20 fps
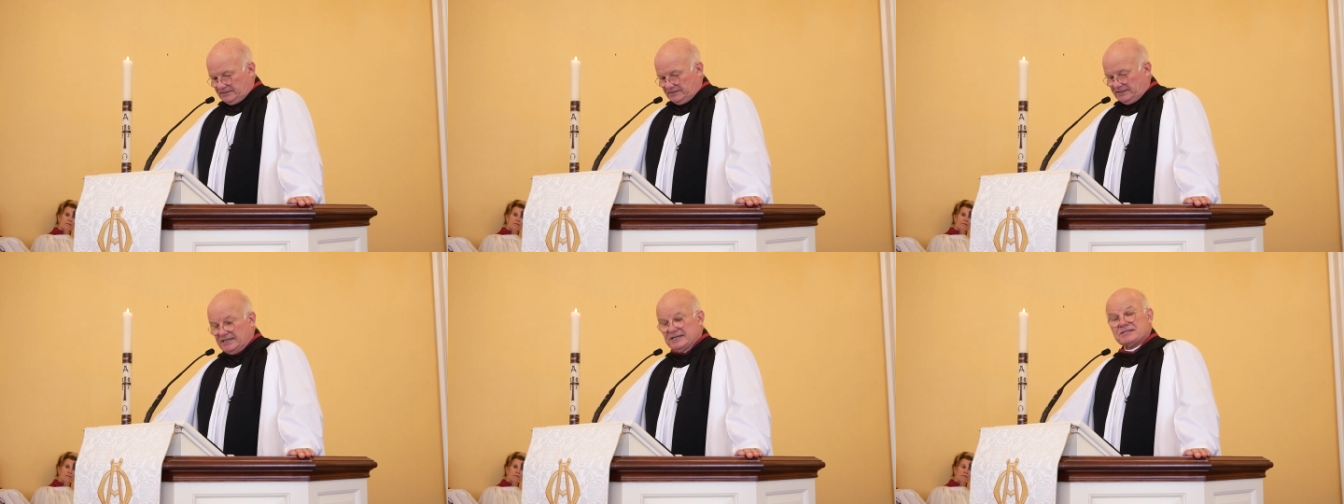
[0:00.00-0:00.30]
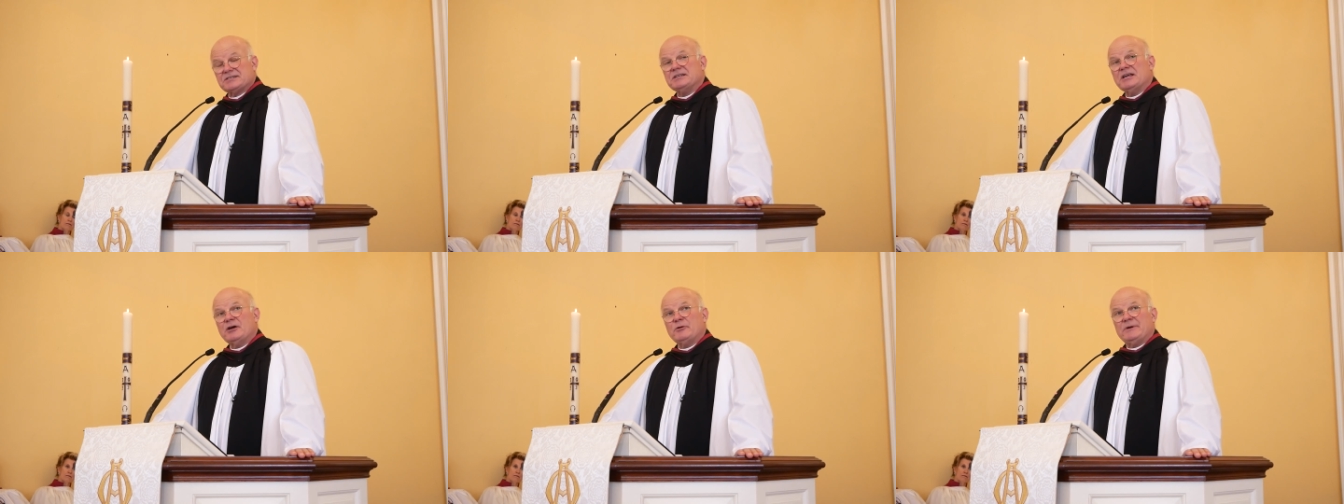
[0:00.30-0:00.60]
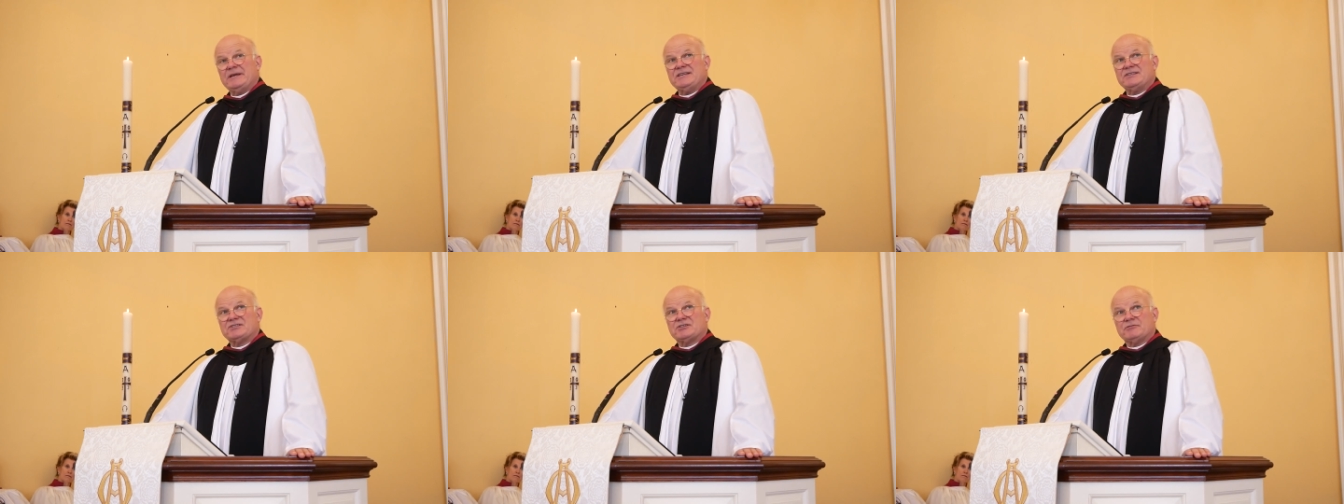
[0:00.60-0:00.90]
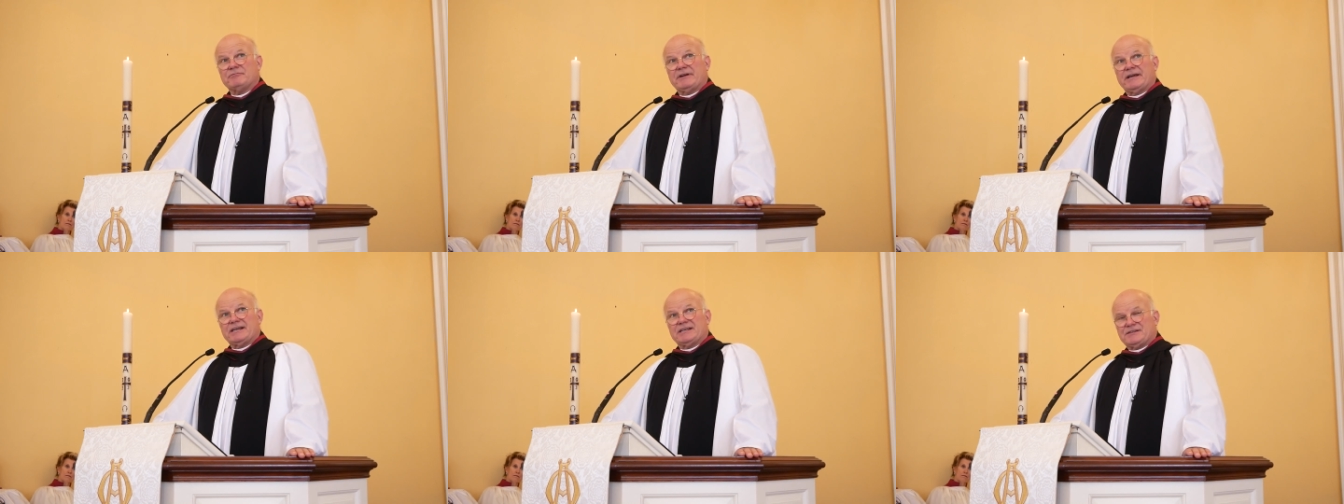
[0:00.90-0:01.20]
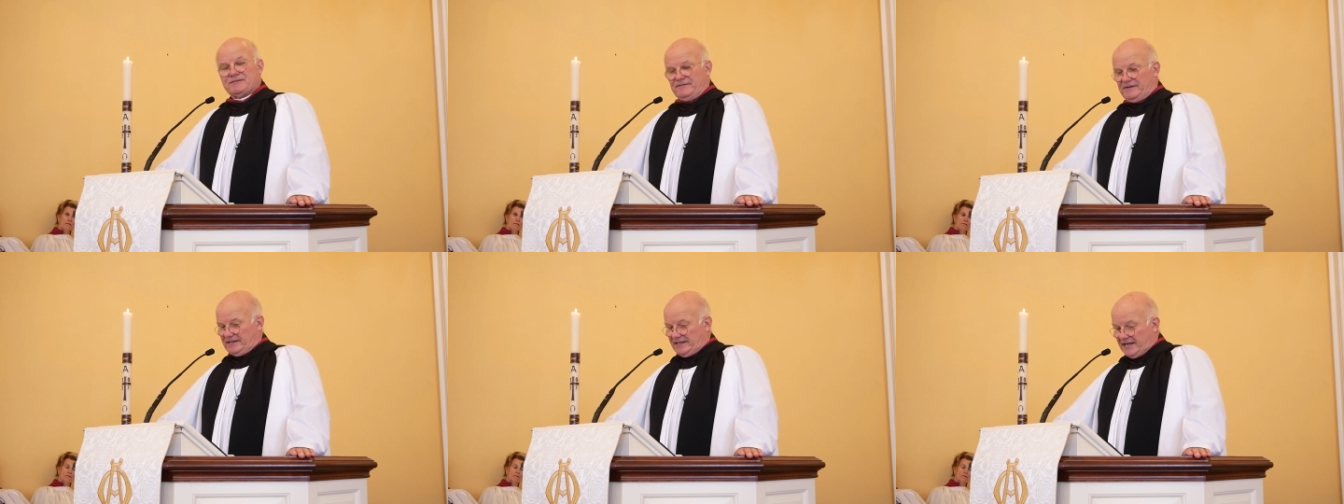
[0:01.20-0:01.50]
There's no Easter eggs
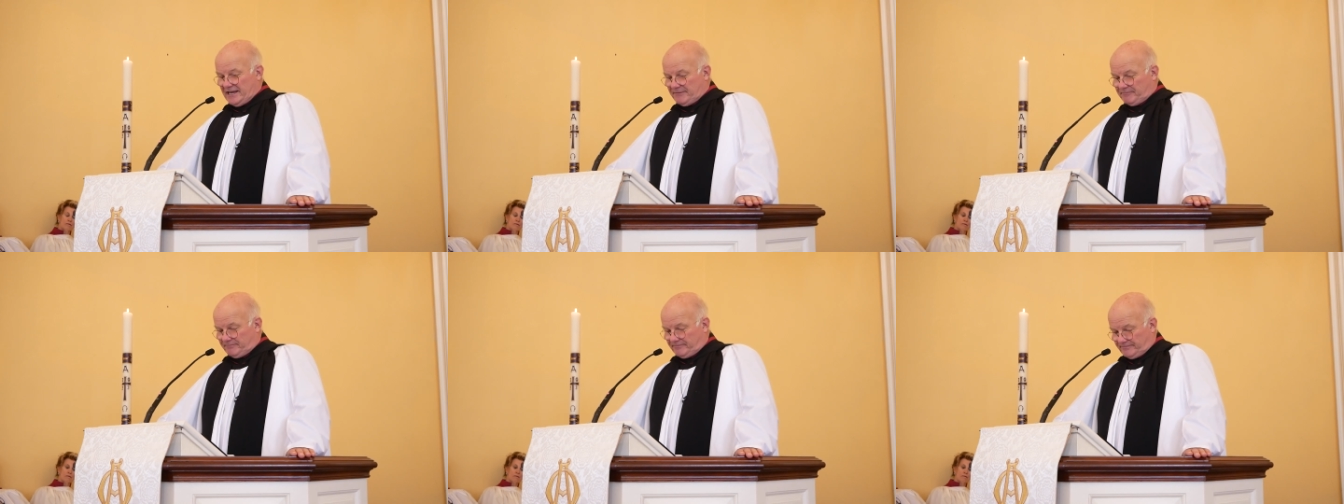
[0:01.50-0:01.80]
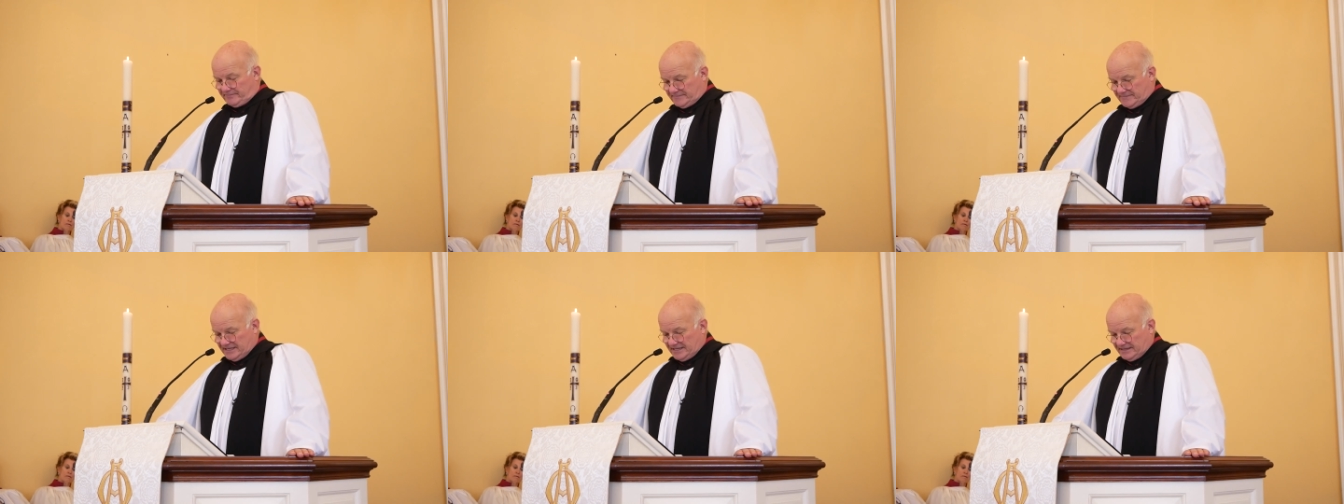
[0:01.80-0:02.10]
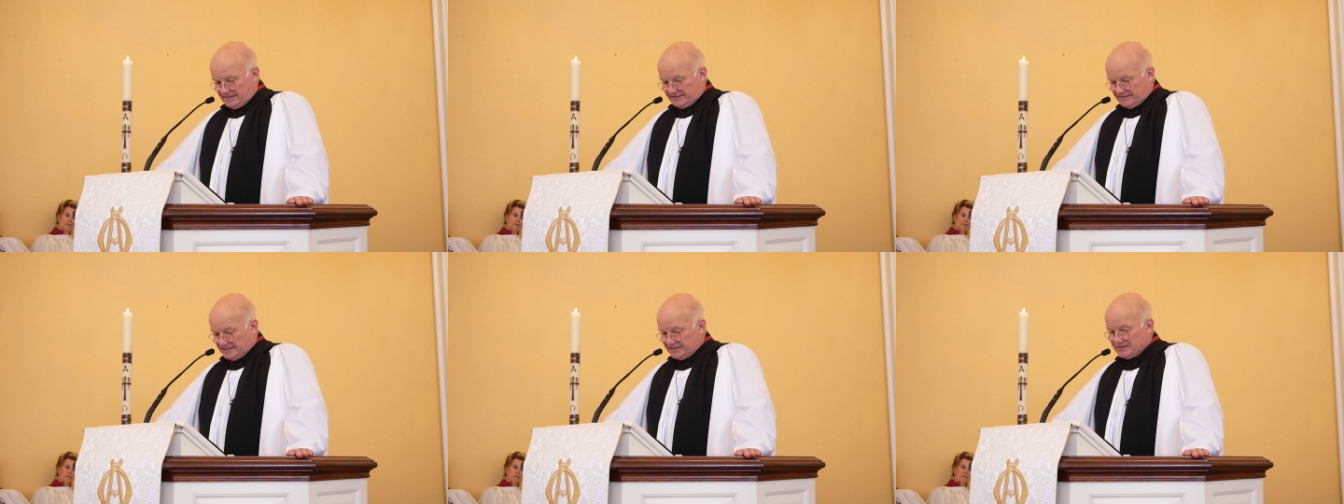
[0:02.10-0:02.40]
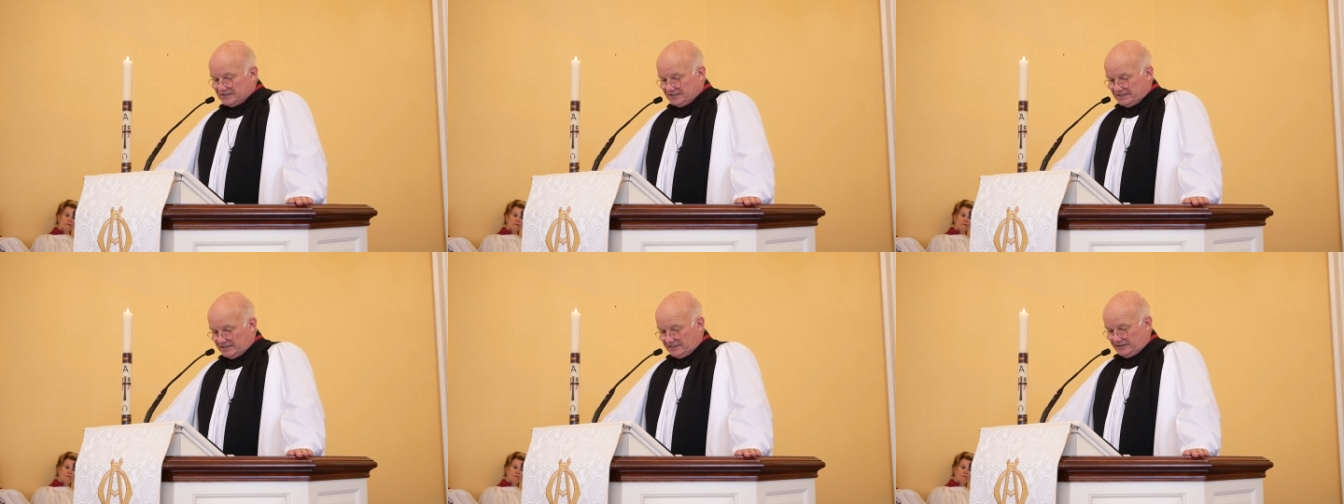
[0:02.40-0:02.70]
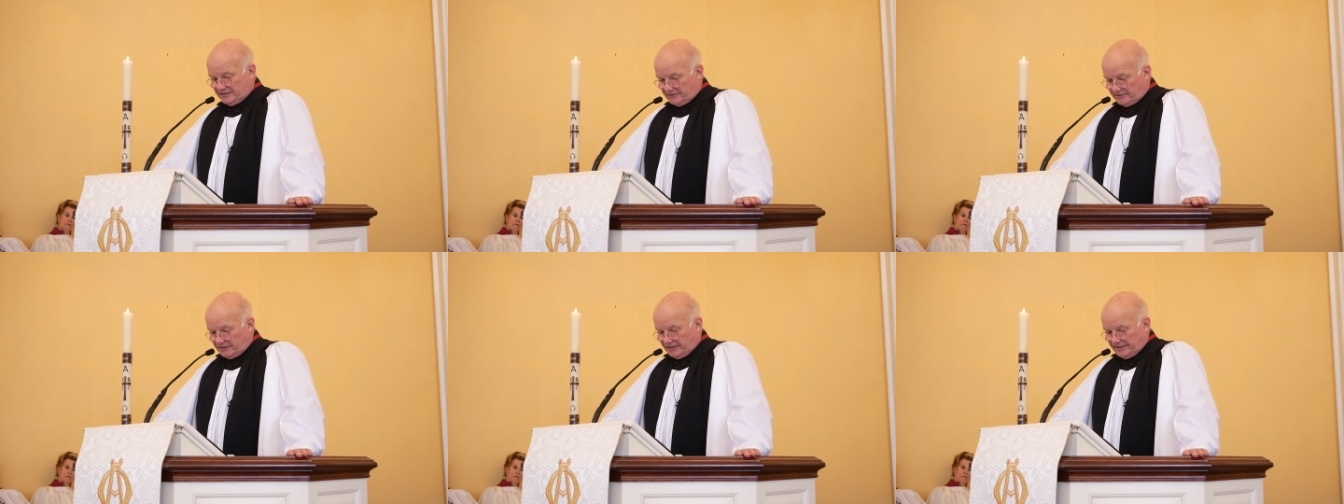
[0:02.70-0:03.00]
for them this
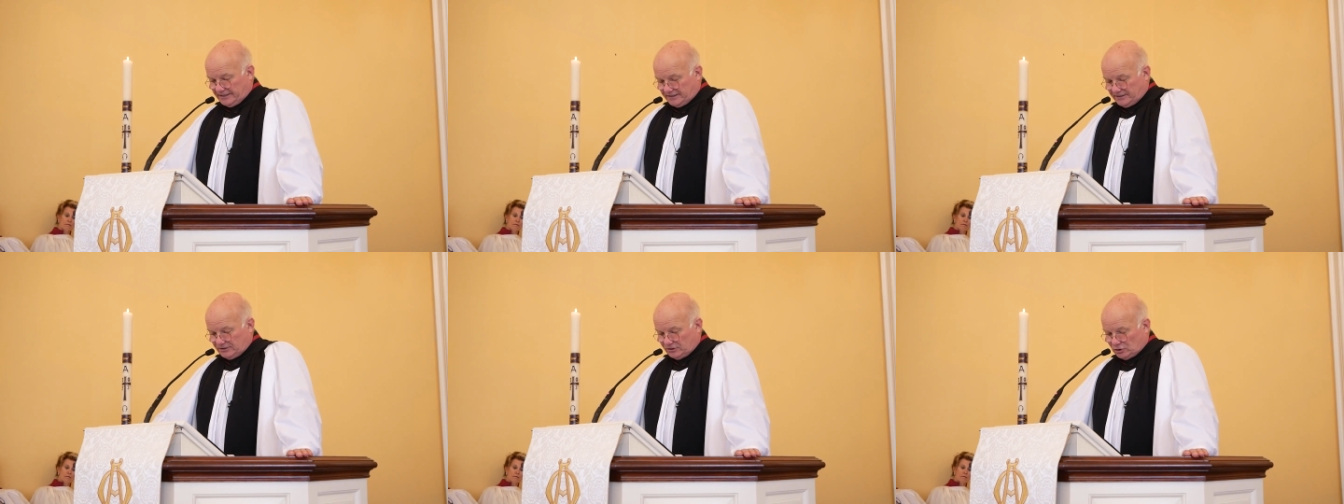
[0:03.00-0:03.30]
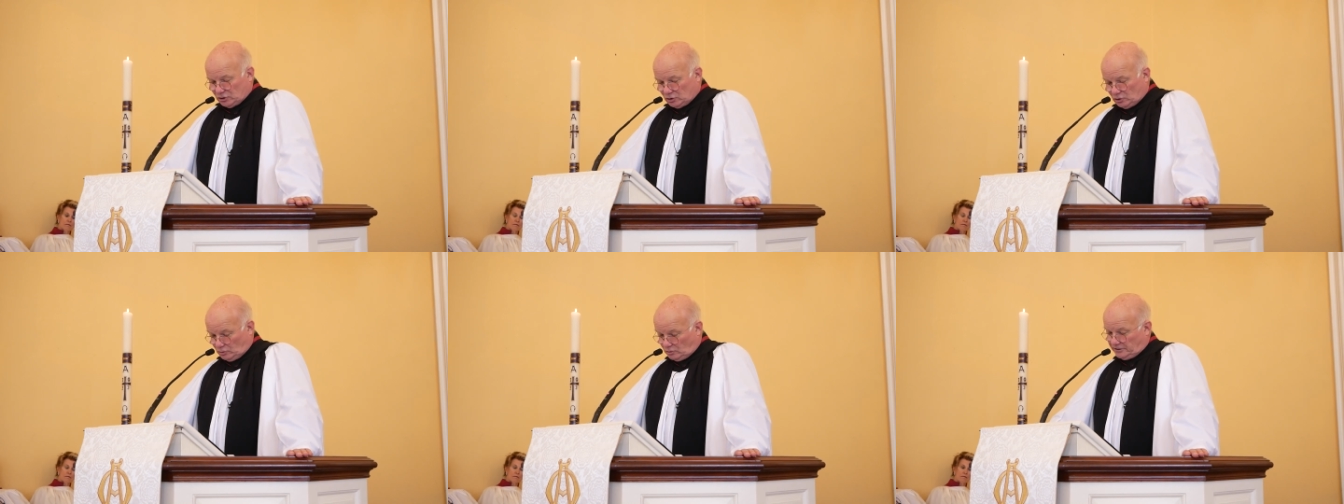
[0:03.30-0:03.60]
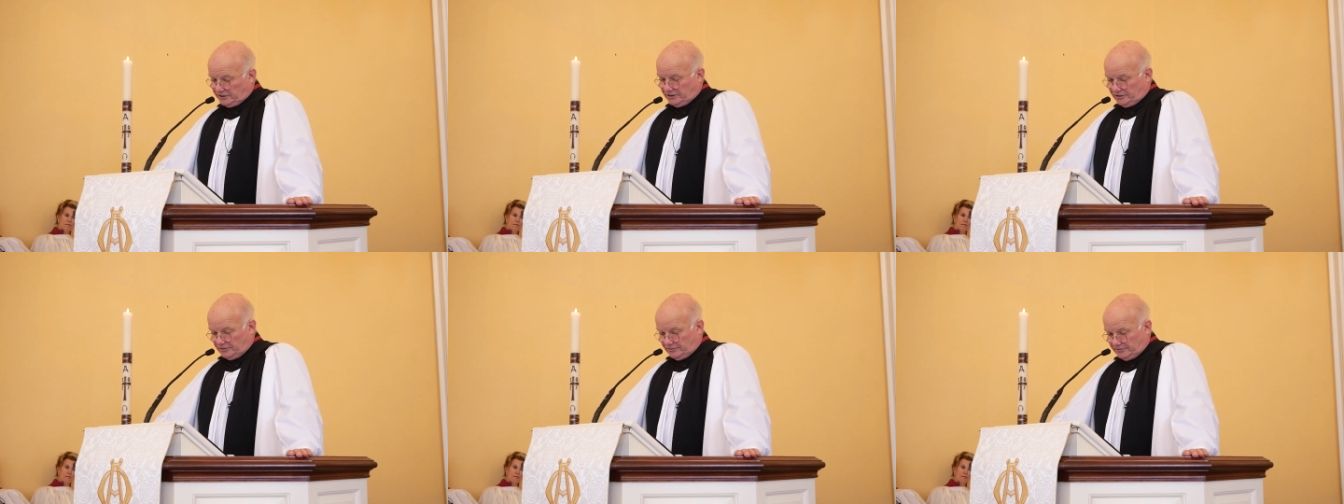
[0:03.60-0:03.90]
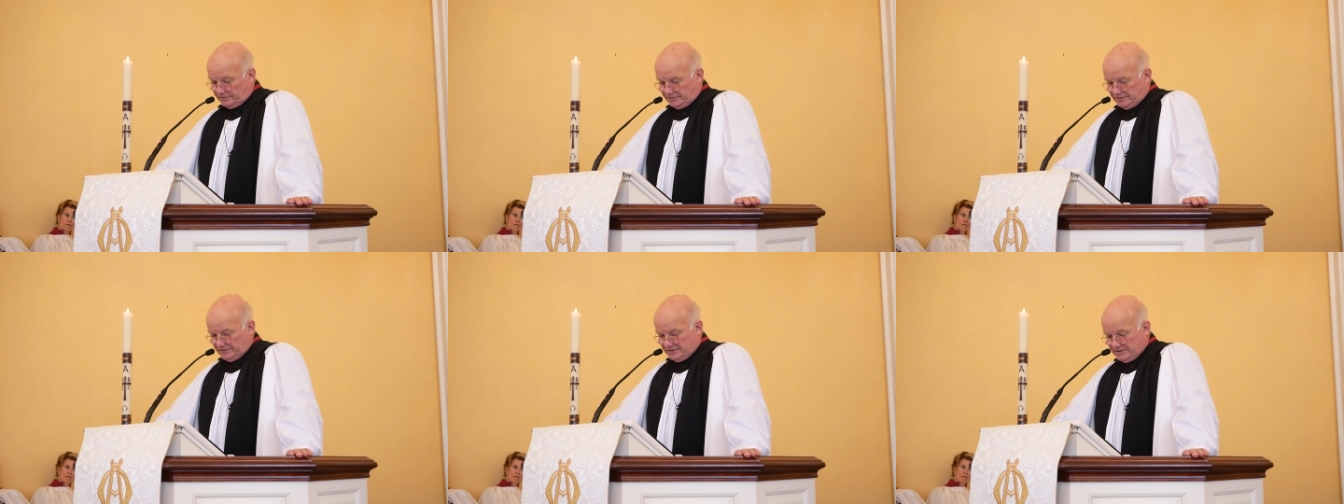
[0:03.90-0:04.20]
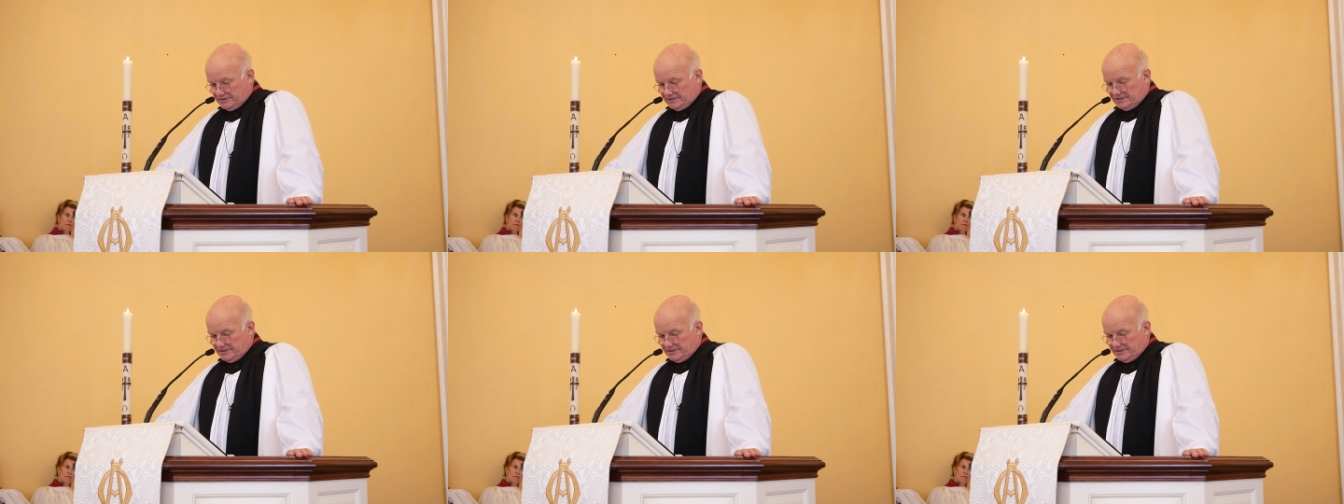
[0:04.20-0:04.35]
year, I can assure you.